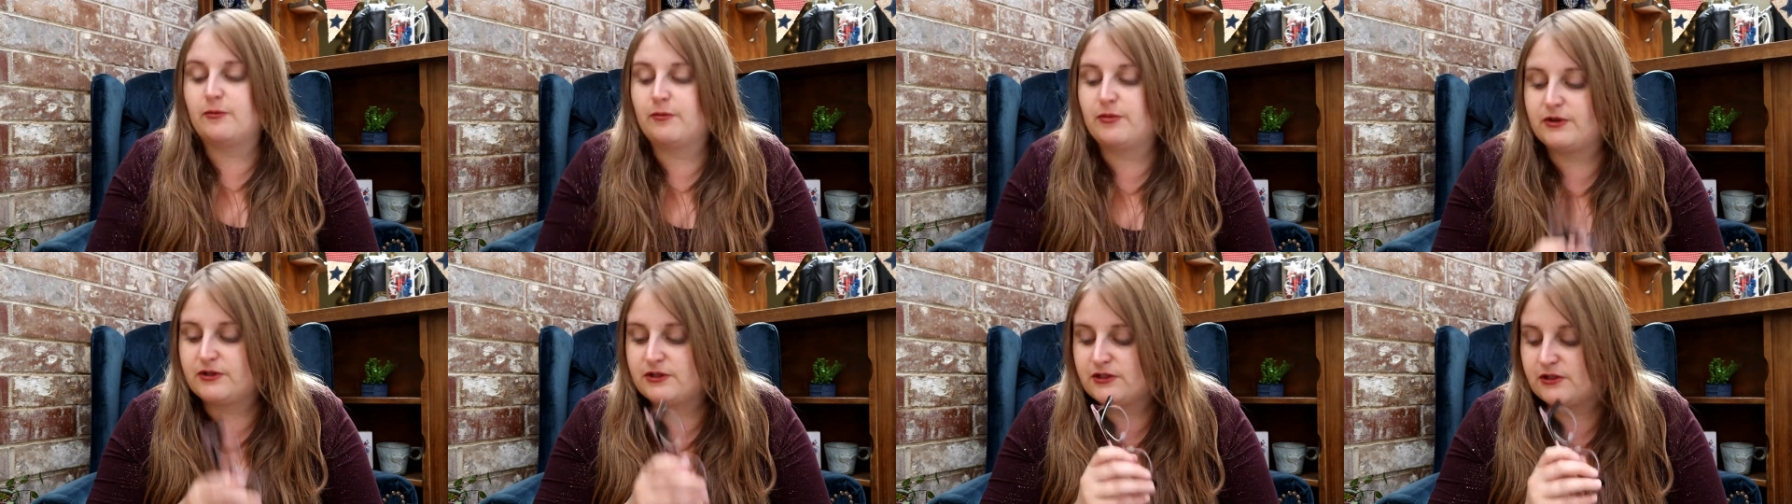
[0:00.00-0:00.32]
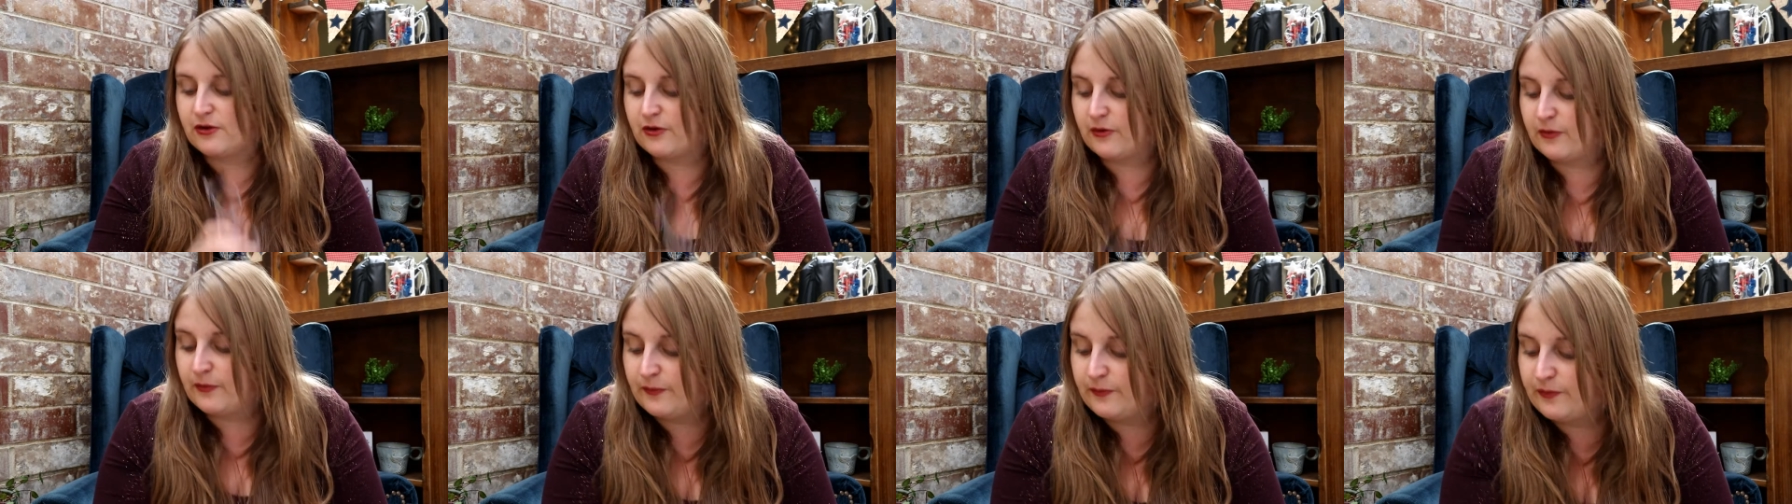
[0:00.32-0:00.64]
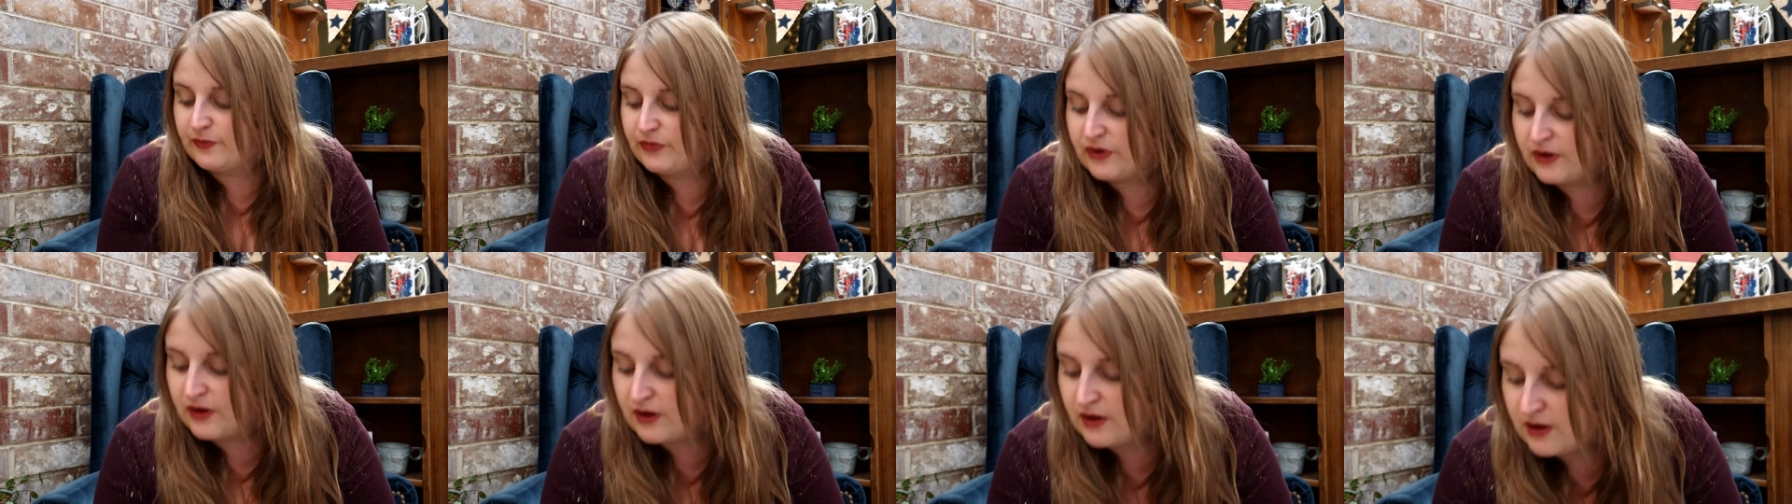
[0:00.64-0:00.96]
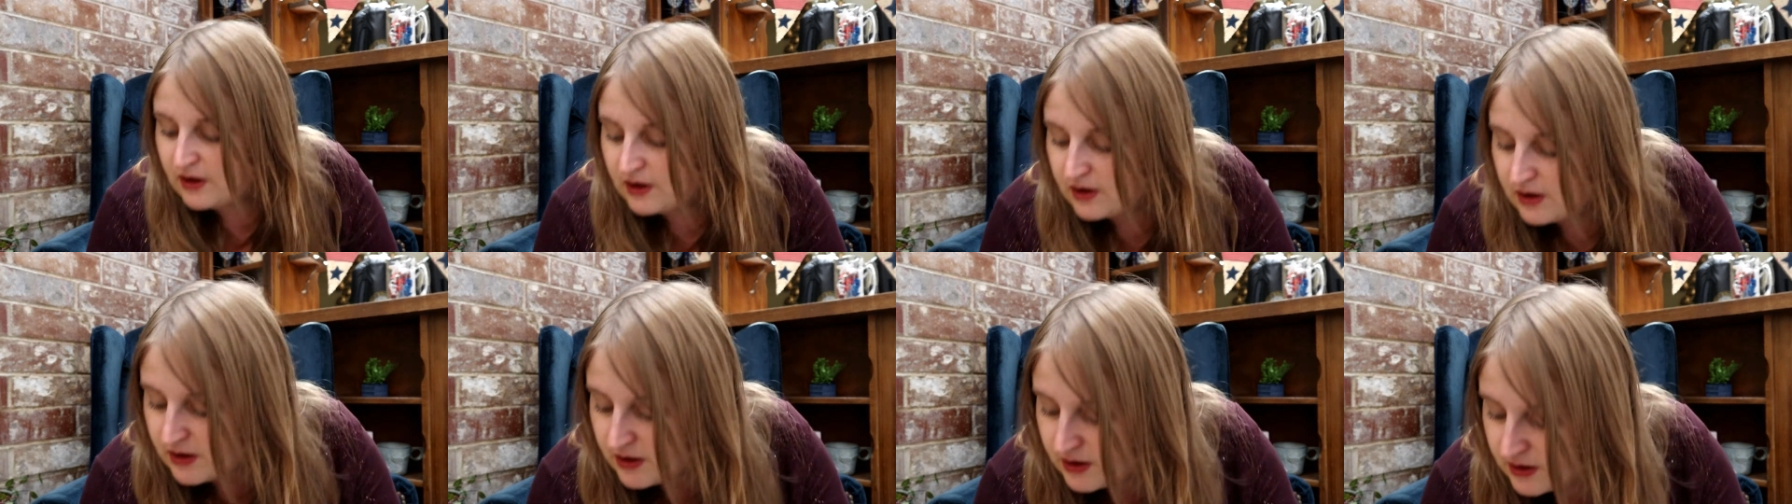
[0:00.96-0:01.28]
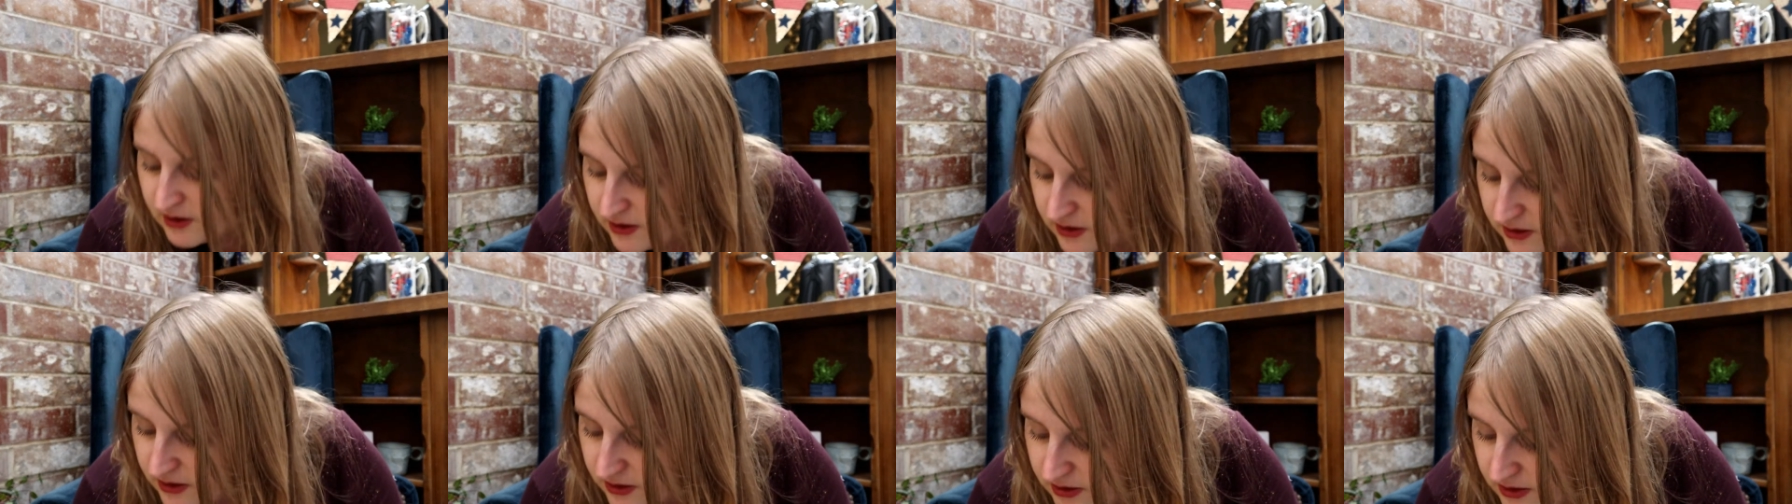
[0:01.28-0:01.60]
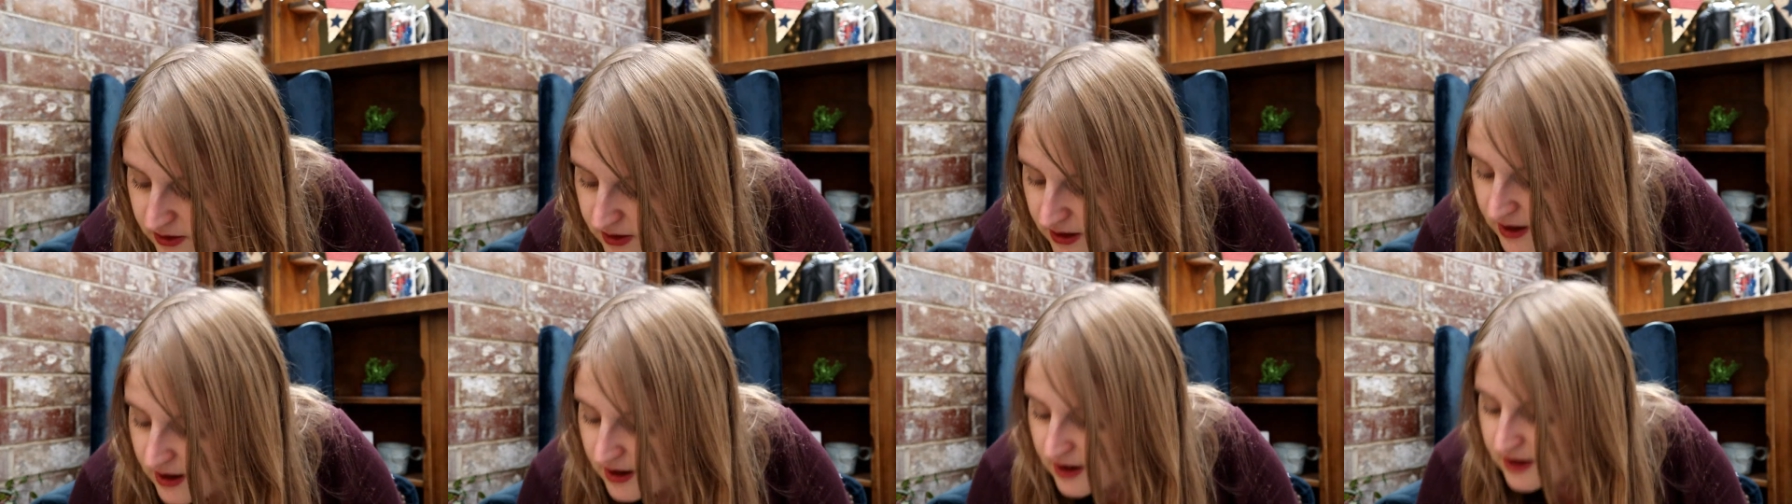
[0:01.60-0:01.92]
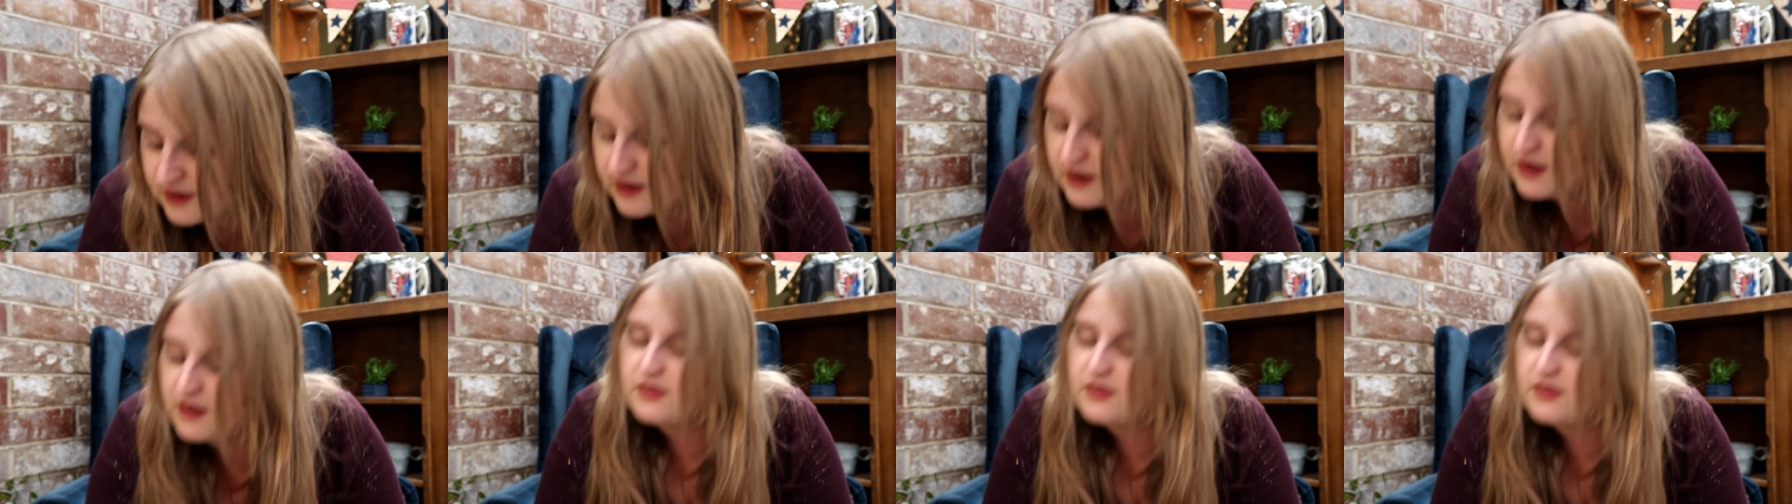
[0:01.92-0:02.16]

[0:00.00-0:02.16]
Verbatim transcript: So that.